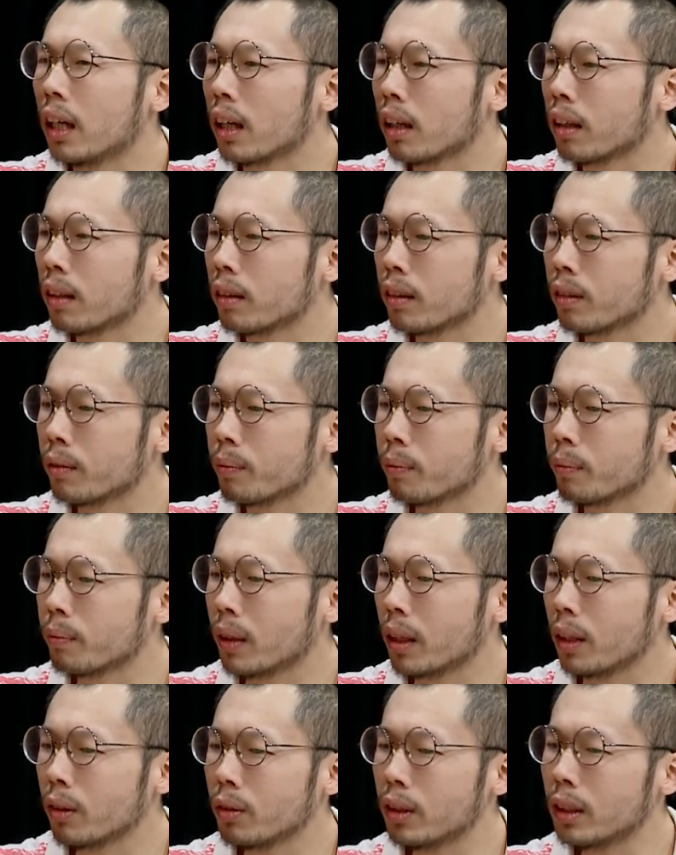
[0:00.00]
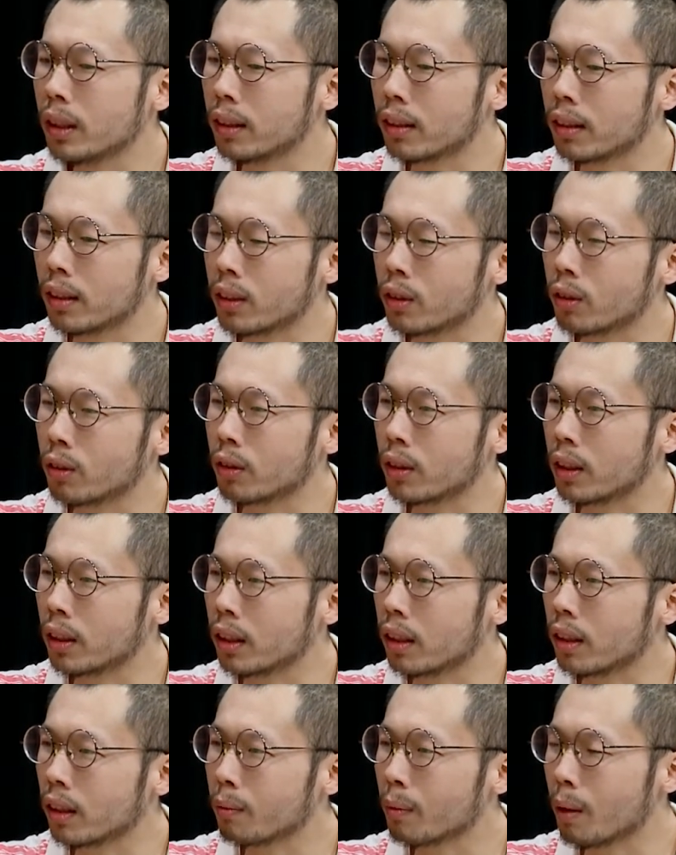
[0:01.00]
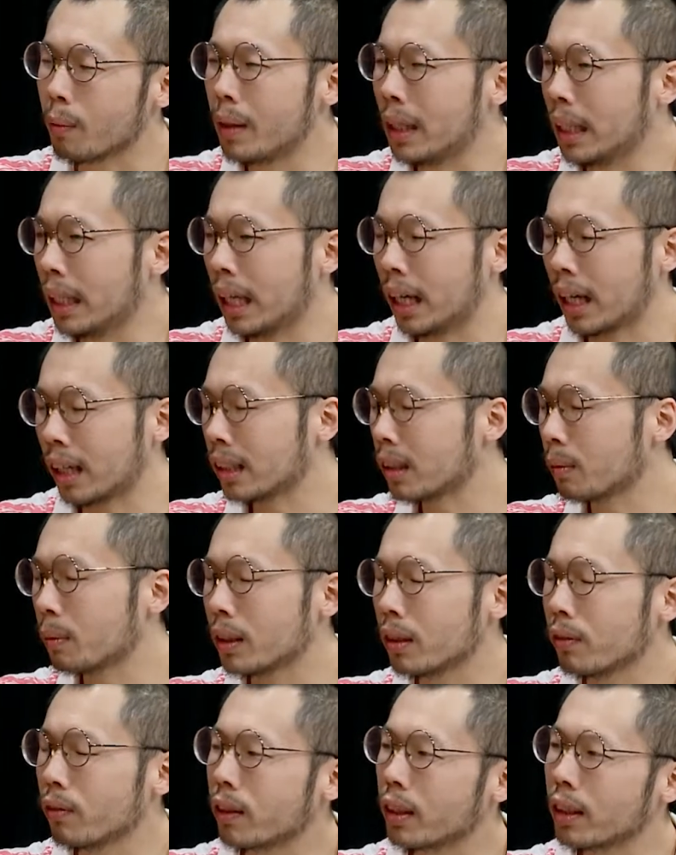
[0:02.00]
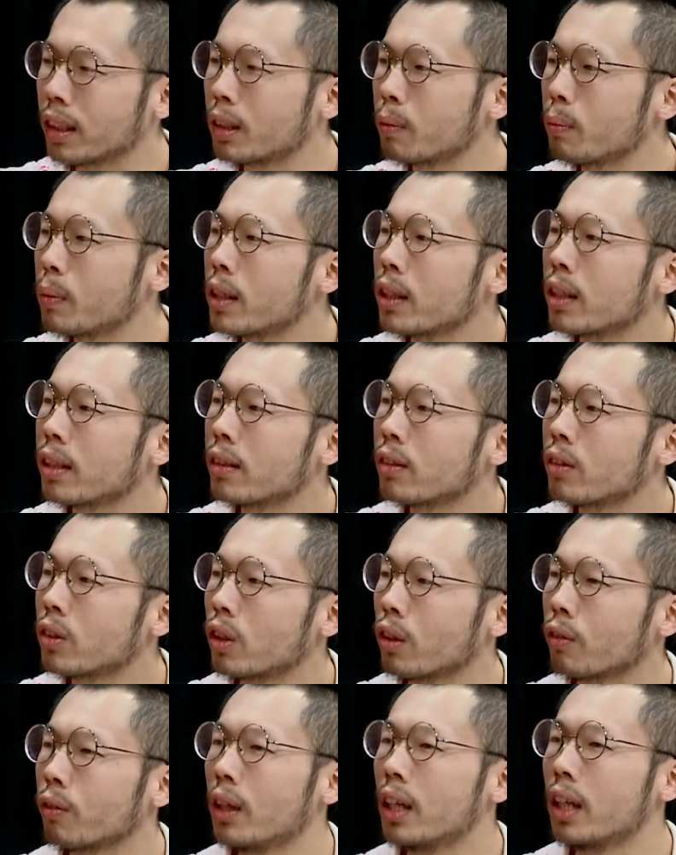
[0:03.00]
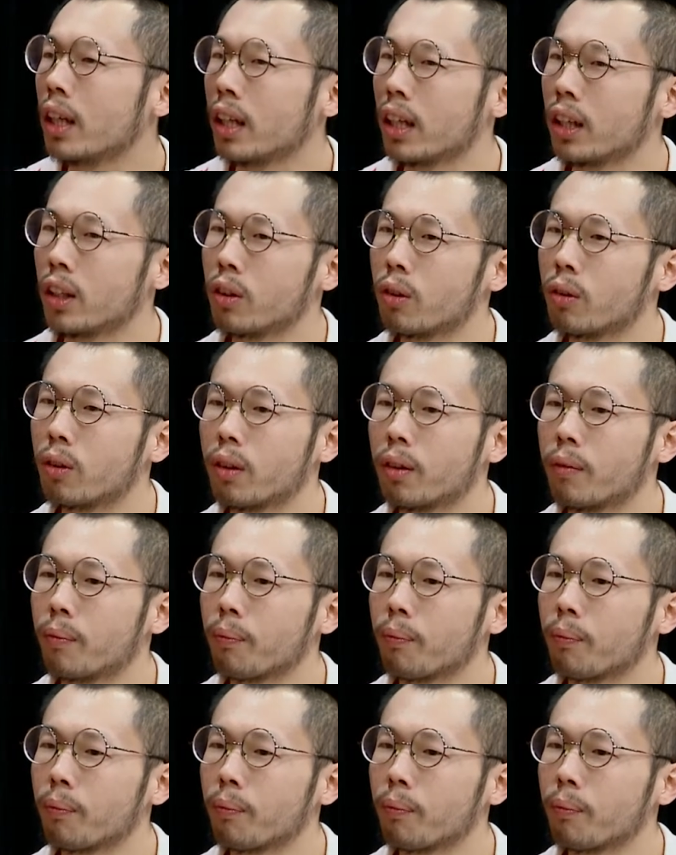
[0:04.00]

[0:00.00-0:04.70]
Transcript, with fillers: um, how does you know maybe there are specific experience of you know